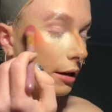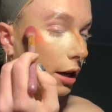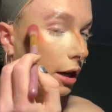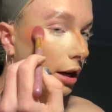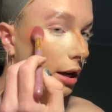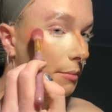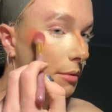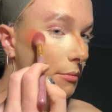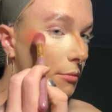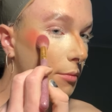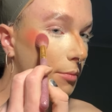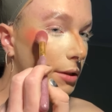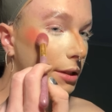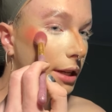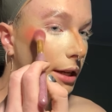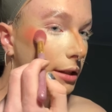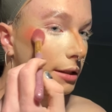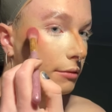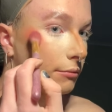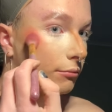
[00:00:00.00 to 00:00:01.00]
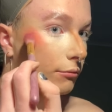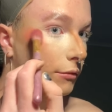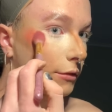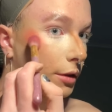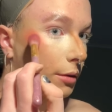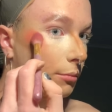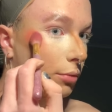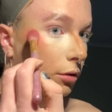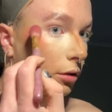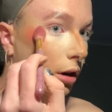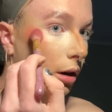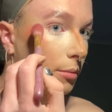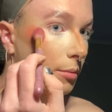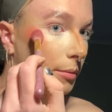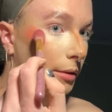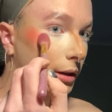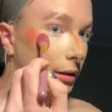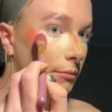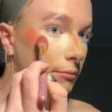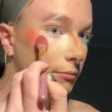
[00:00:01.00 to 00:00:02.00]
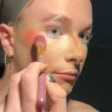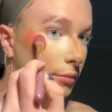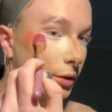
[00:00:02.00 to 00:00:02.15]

Could I be more precise? Probably,